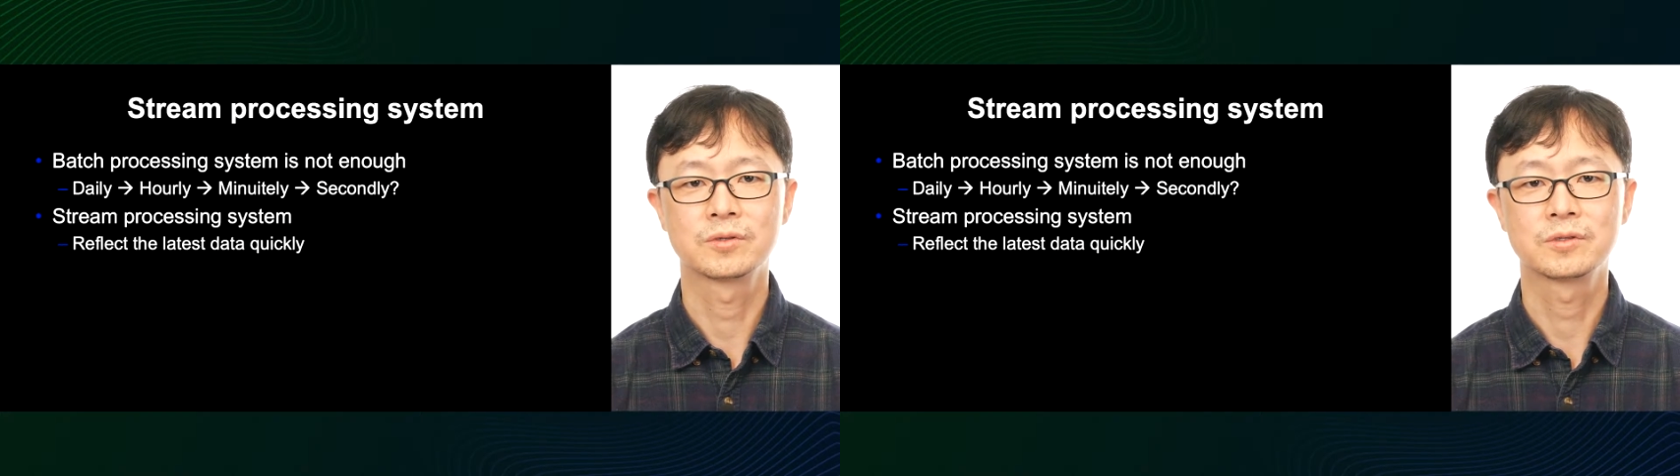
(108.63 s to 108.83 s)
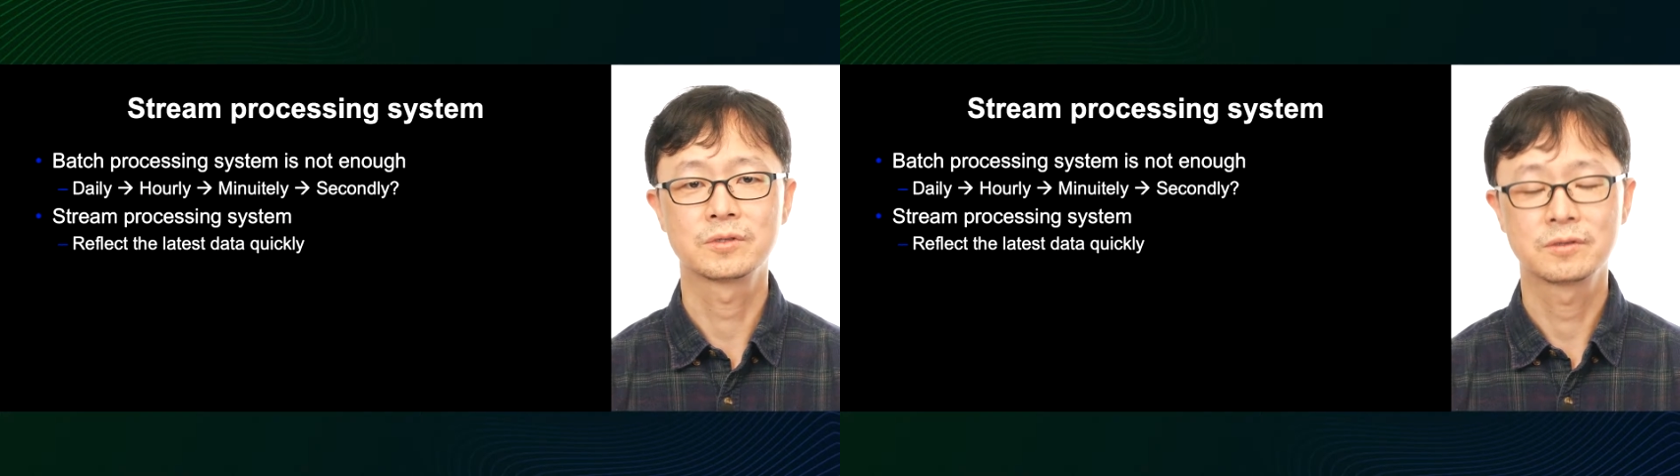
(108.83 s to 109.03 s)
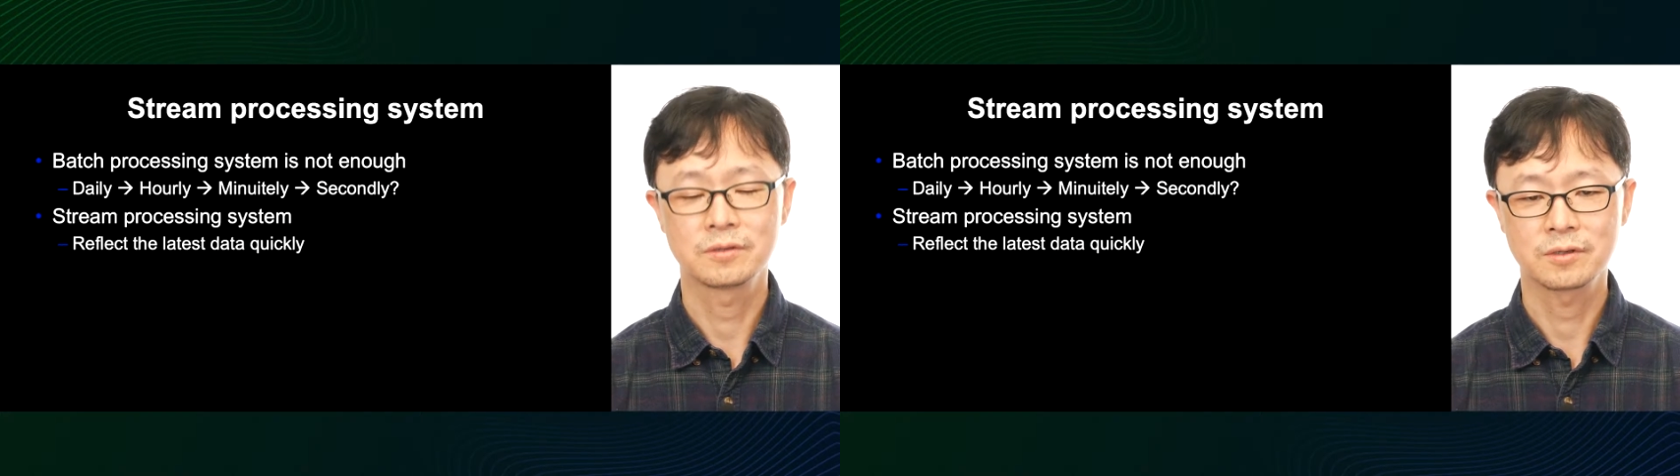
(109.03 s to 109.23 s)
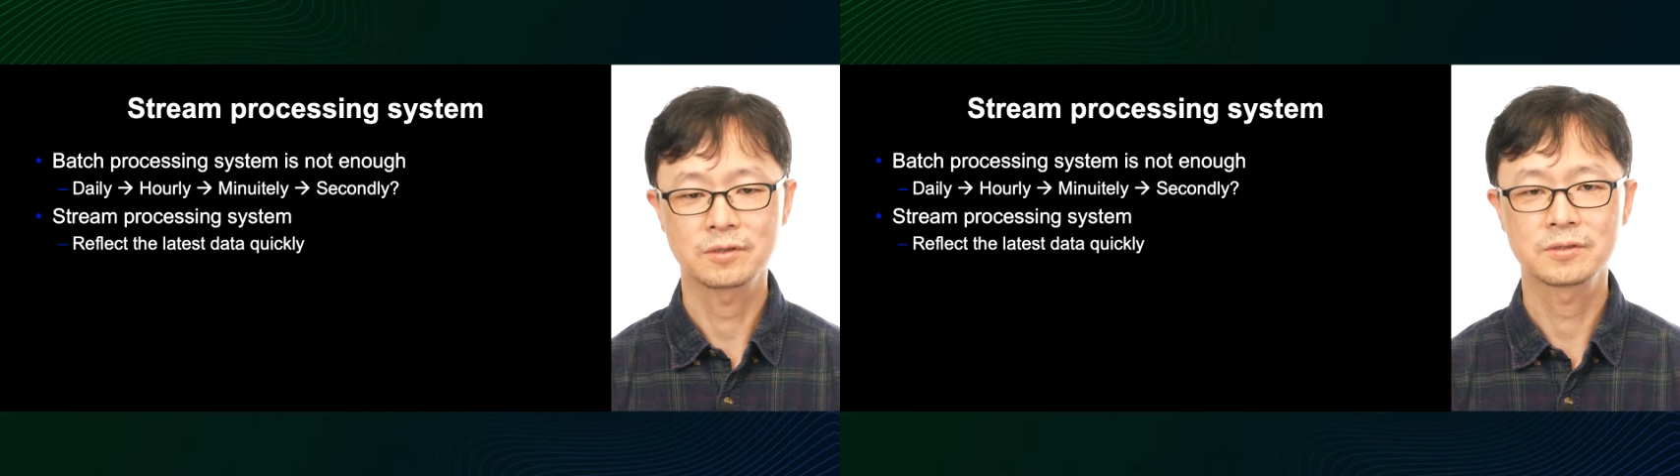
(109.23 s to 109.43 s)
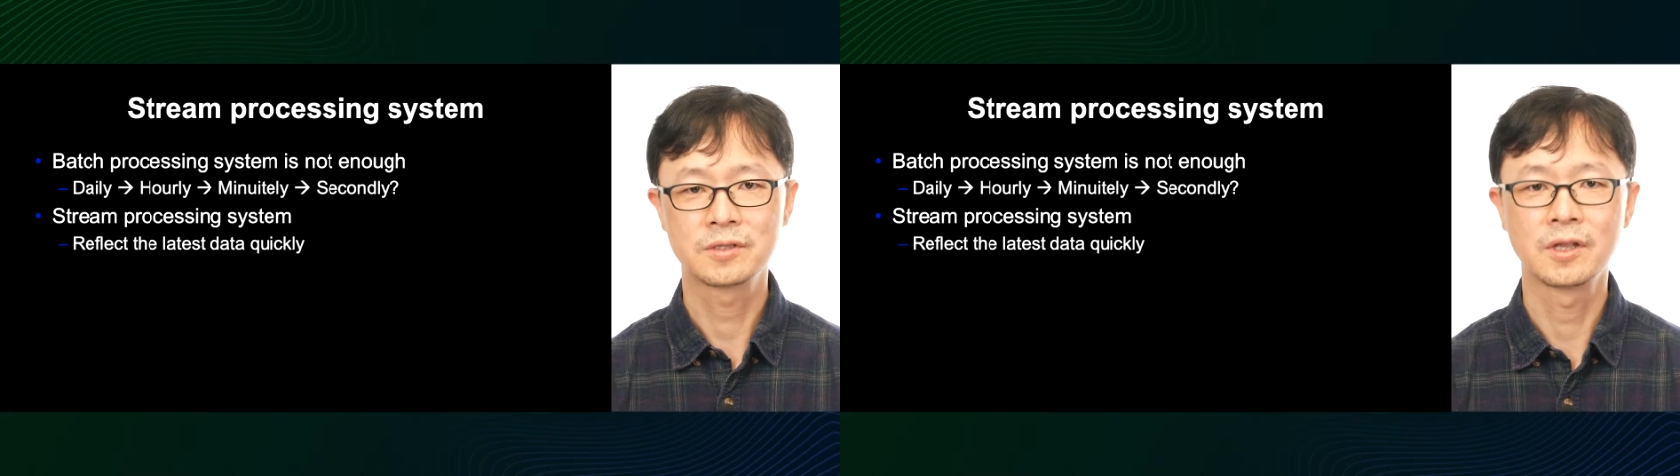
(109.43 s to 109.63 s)
of
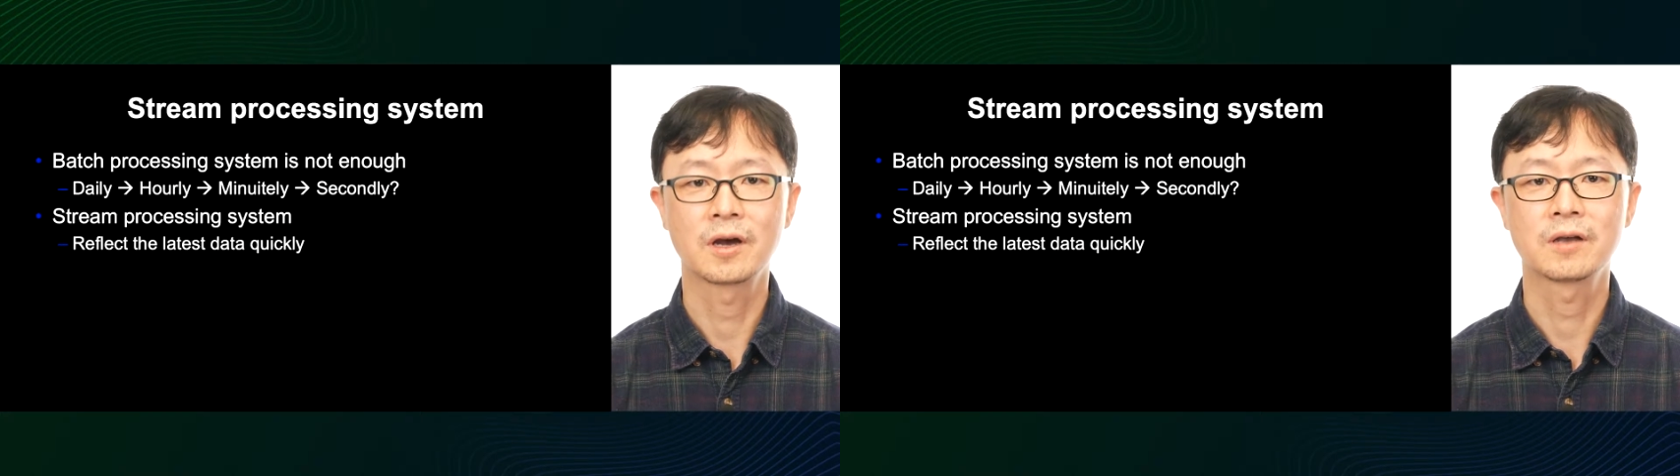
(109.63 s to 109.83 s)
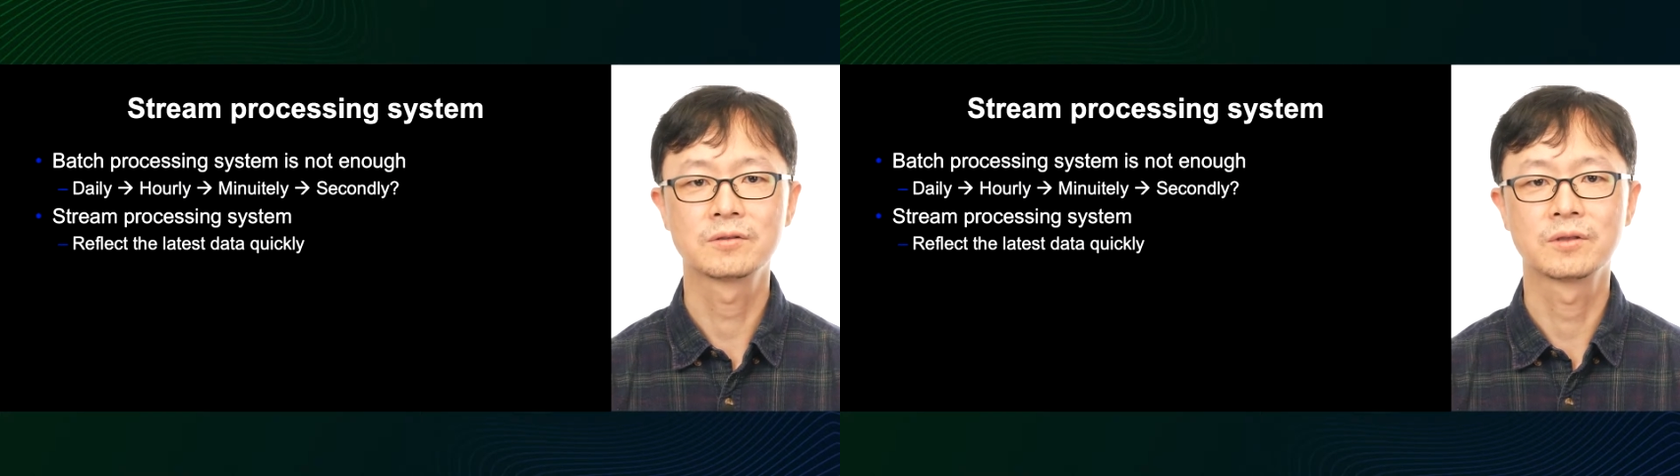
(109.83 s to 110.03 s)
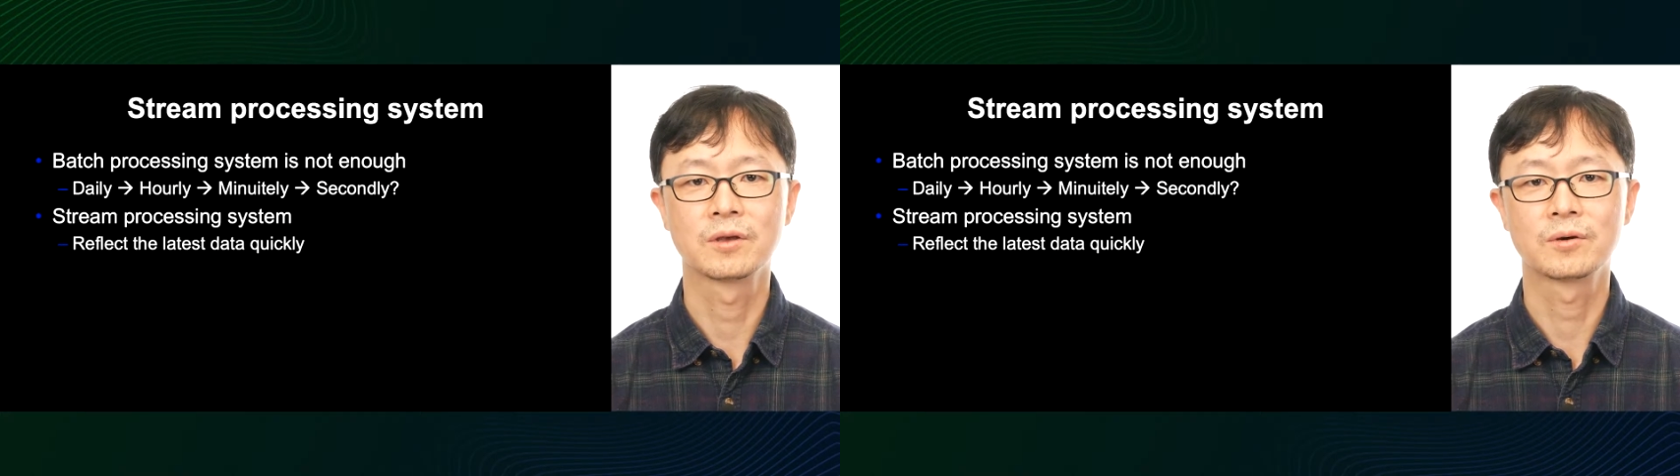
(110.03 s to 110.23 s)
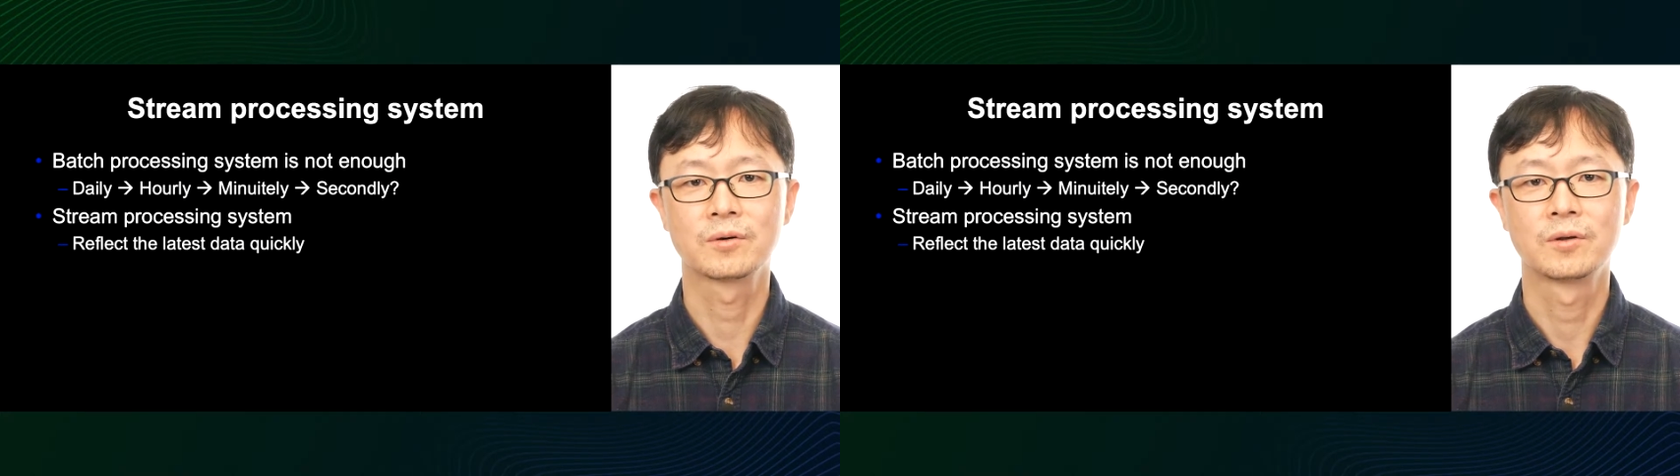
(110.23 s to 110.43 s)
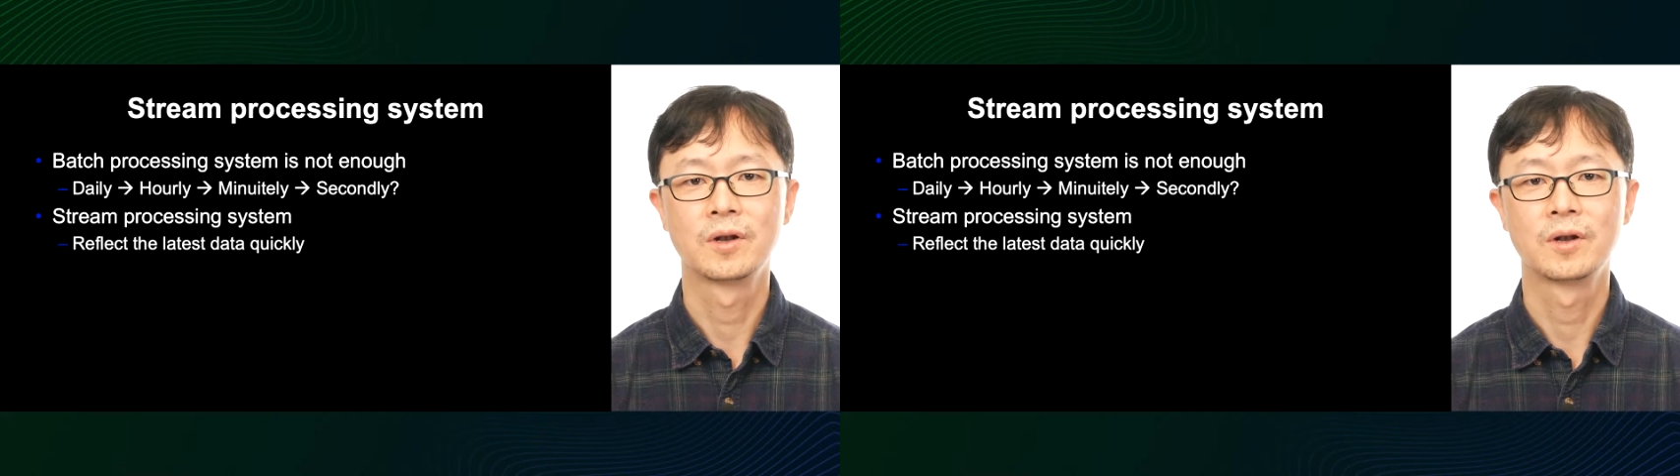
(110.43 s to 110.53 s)
processing cycle to hours,